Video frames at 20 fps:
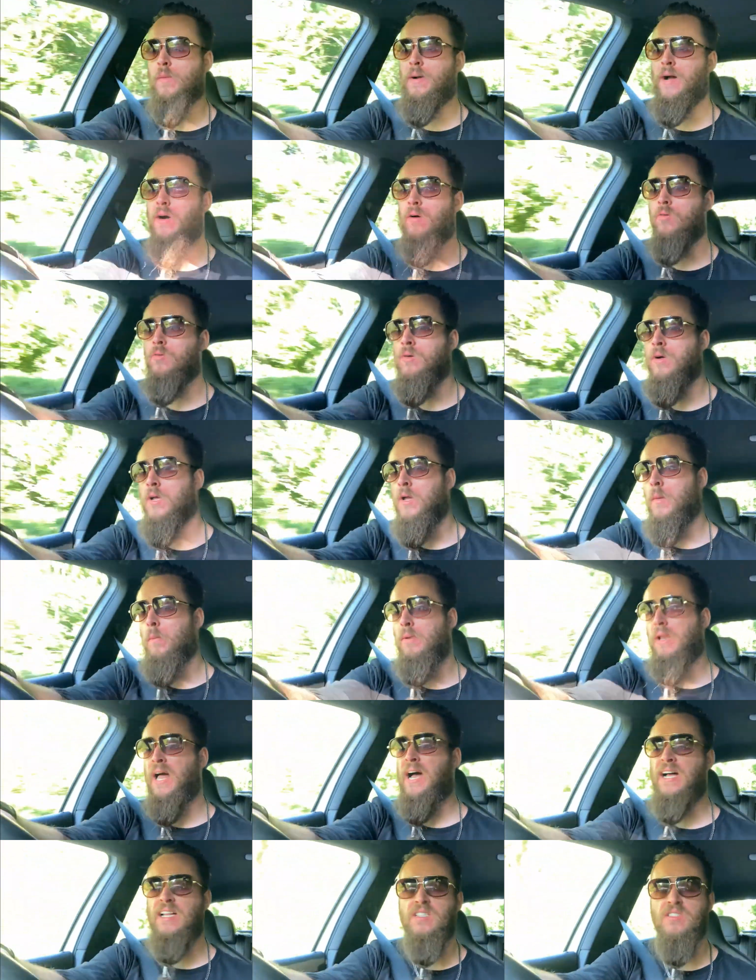talk about
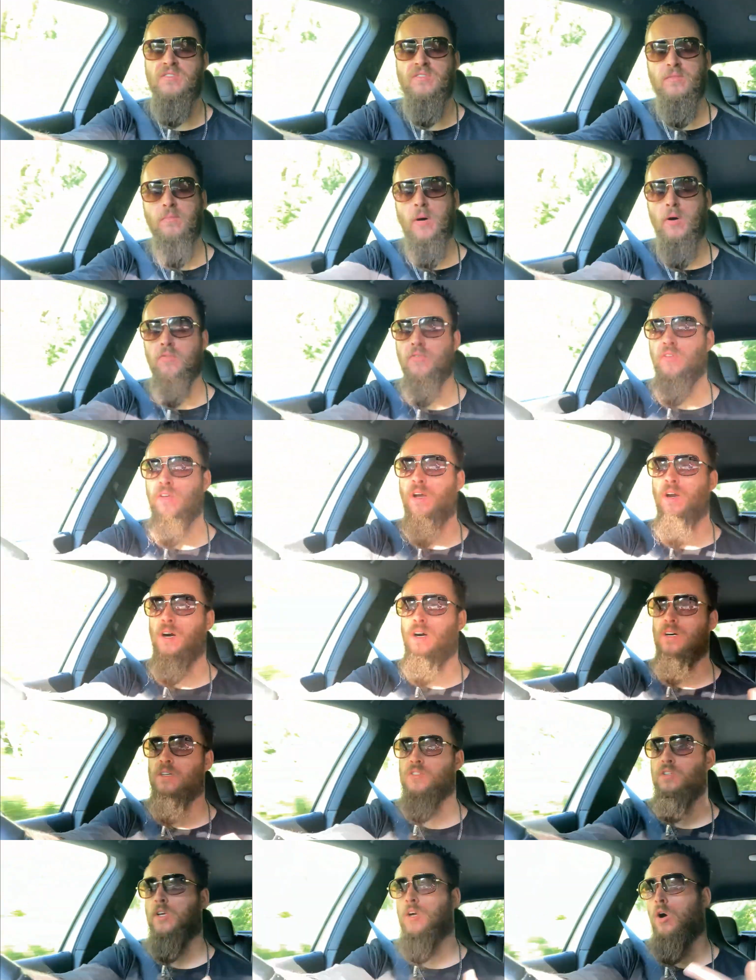plans for both the
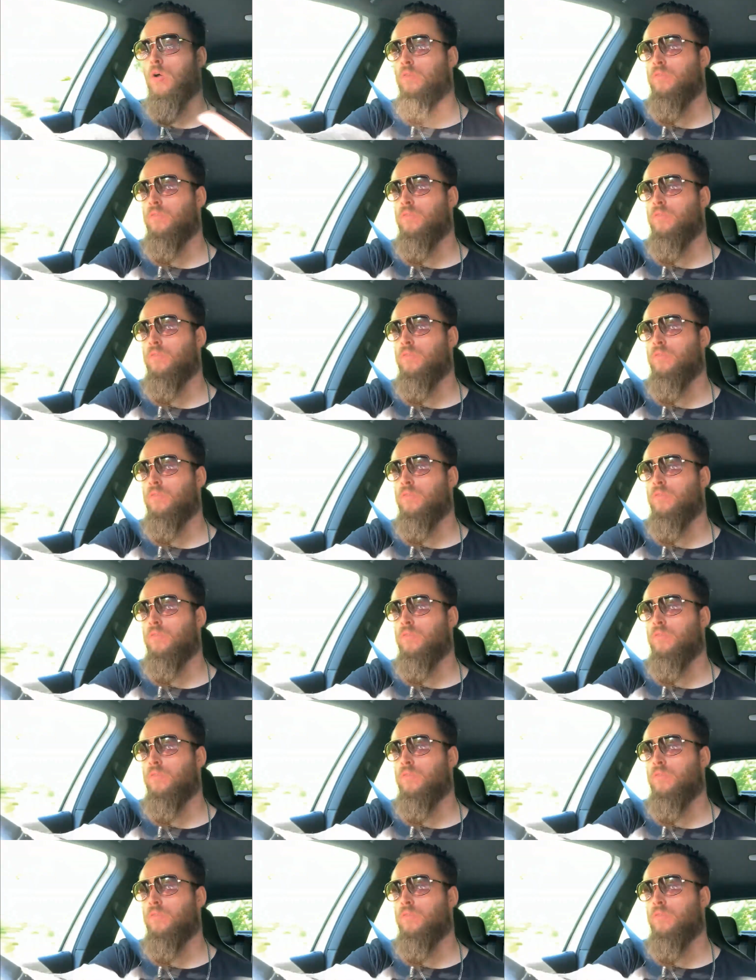cars, the